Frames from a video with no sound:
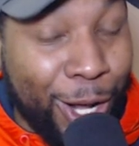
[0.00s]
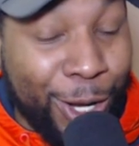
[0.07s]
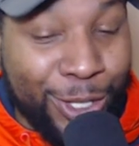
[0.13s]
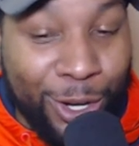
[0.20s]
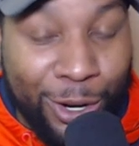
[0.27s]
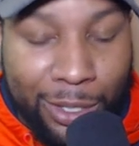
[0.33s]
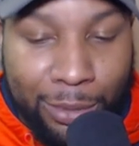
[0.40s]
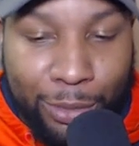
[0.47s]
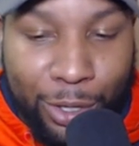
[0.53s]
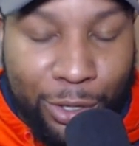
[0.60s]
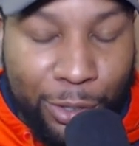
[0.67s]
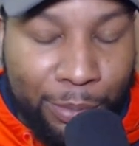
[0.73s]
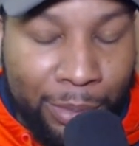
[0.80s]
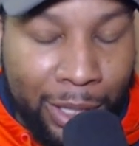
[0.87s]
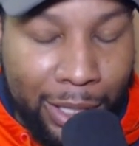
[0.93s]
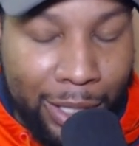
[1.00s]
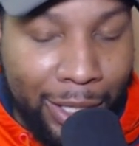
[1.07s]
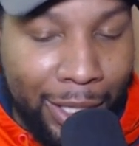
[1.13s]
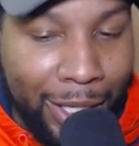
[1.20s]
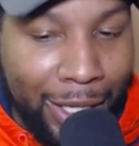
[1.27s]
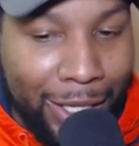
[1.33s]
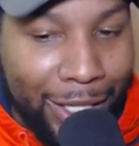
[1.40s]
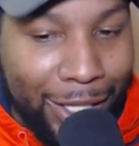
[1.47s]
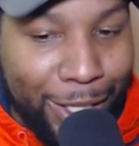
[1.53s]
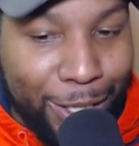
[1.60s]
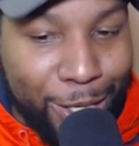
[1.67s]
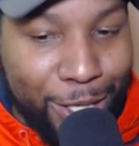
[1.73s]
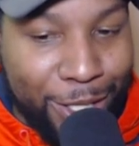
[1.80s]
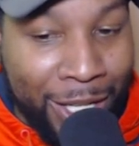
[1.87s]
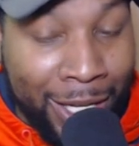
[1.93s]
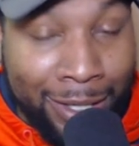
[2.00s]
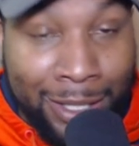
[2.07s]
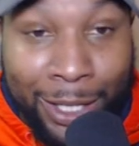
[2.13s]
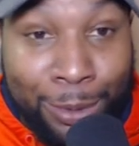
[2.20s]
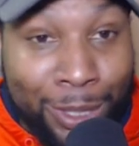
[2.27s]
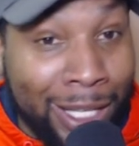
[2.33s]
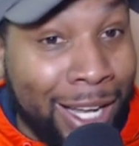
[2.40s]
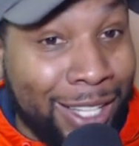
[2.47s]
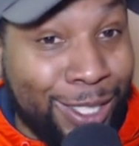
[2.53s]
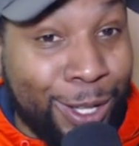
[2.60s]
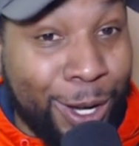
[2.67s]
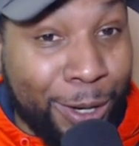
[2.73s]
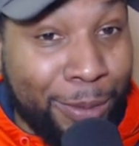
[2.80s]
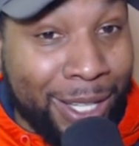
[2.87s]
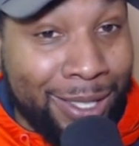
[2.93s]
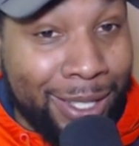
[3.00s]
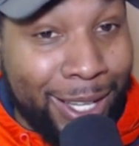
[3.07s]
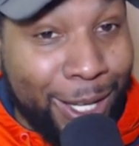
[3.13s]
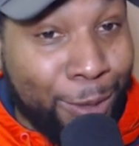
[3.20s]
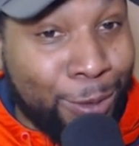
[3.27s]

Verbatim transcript: I'll start tomorrow. But uh, like I said, it was a lot to talk about today.